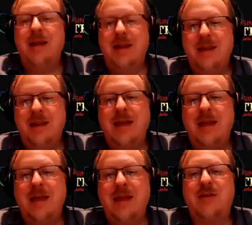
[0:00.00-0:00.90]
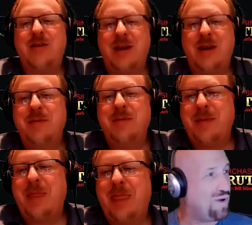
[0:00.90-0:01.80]
I just you go,
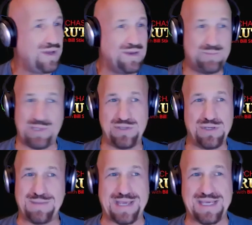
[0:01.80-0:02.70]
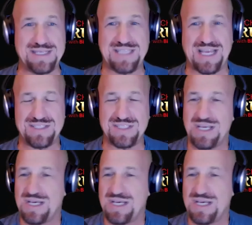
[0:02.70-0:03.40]
oh, Bill, you're making sense.